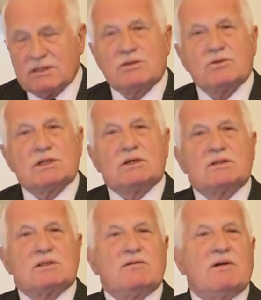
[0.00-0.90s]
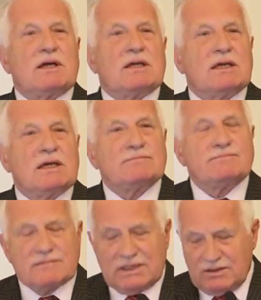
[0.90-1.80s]
into Czechoslovakia
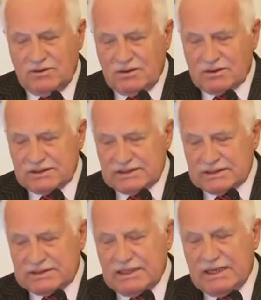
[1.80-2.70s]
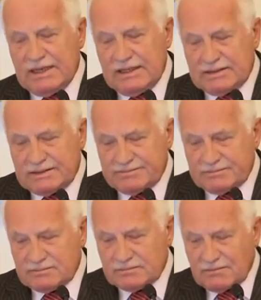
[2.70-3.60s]
in August 68
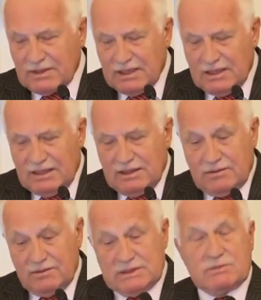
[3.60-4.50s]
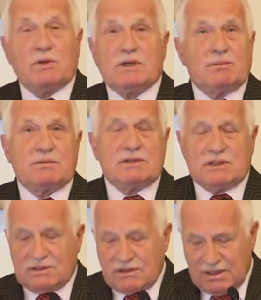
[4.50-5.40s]
with what happened
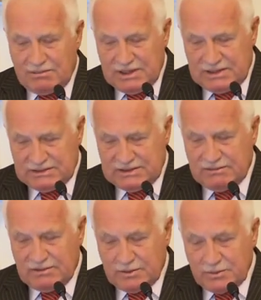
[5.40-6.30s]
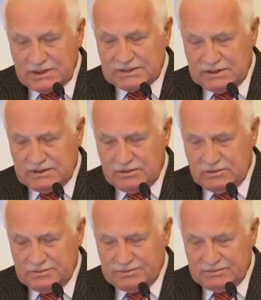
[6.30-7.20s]
in Crimea several weeks ago.
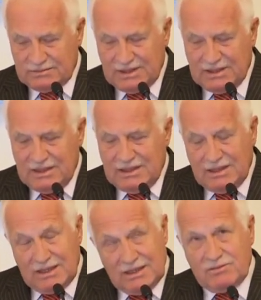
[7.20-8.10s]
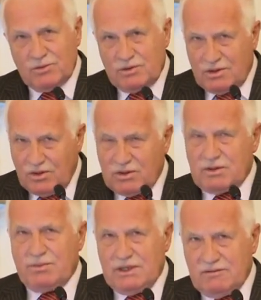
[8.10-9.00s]
It would
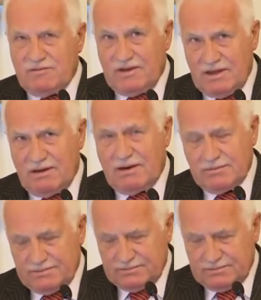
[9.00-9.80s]
not be fair.